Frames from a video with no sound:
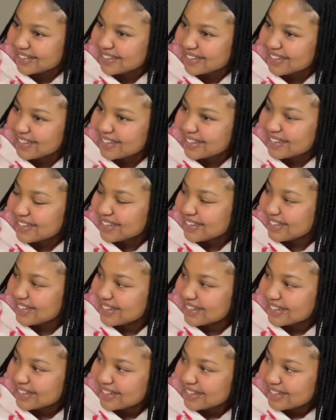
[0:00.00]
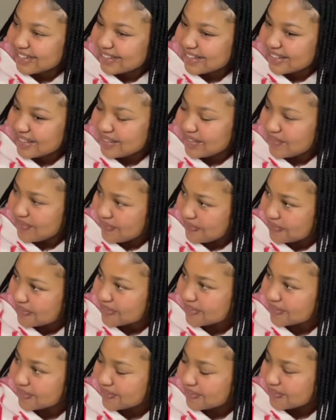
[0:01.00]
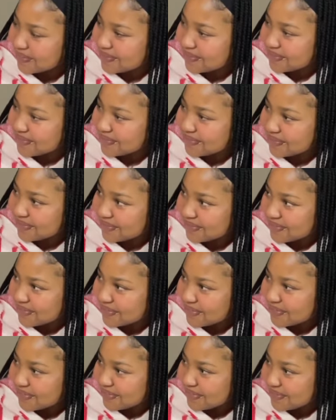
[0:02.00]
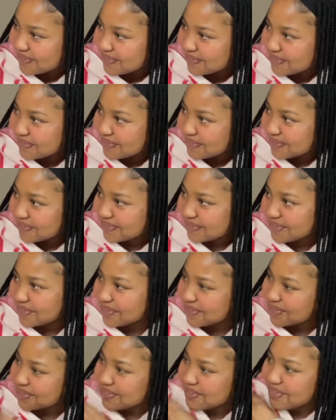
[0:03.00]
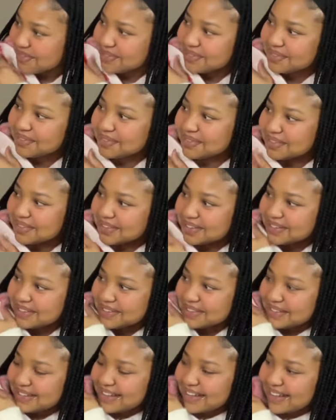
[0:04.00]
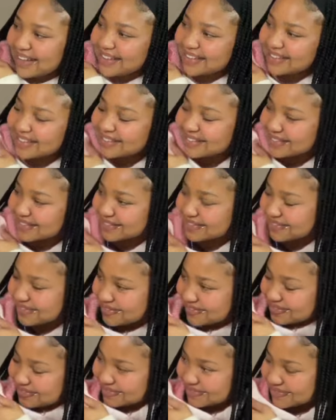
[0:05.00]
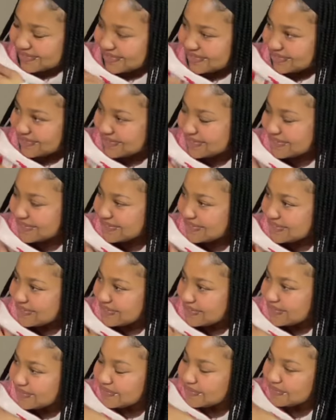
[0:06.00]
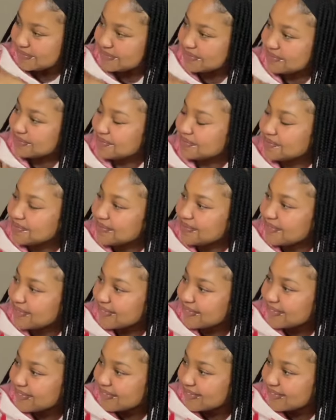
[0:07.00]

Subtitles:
(silent)